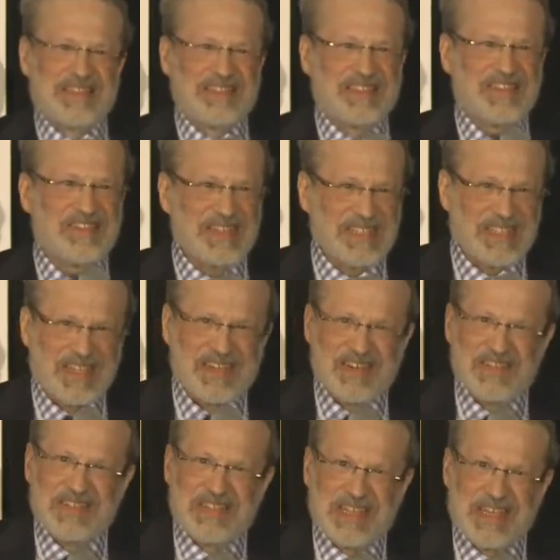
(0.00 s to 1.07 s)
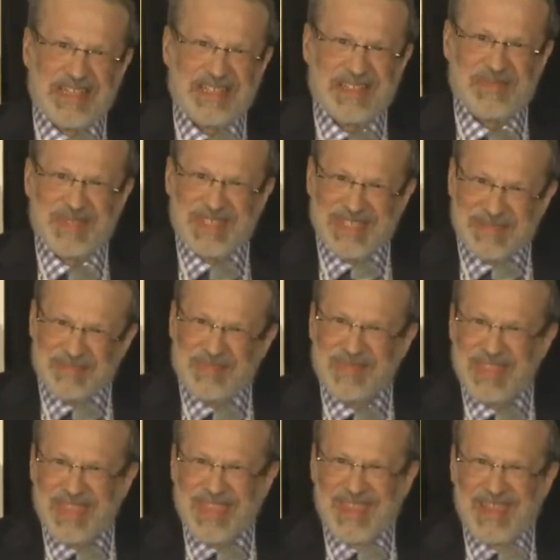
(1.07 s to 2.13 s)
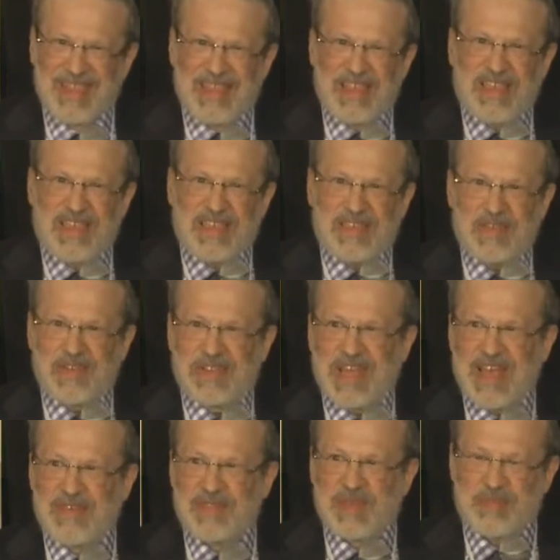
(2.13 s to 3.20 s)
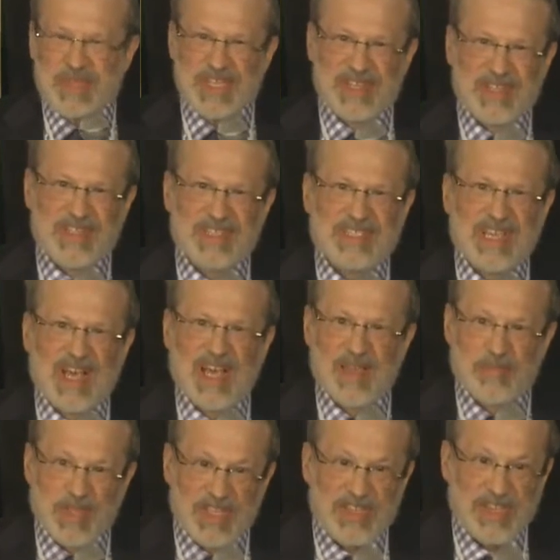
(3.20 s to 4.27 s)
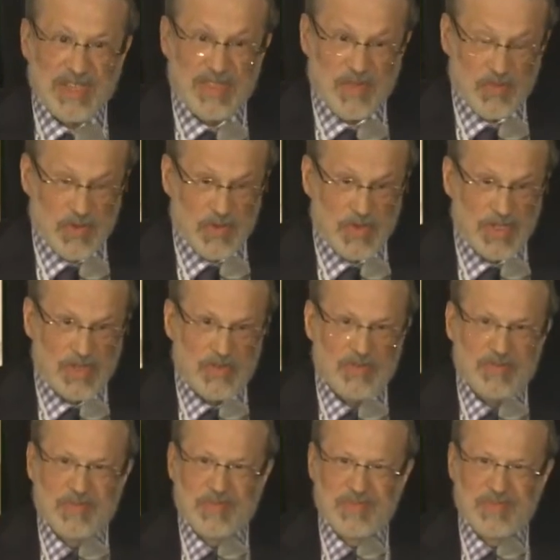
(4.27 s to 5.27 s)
During the colonoscopy, you could have the Beatles' "I'm Looking Through You,"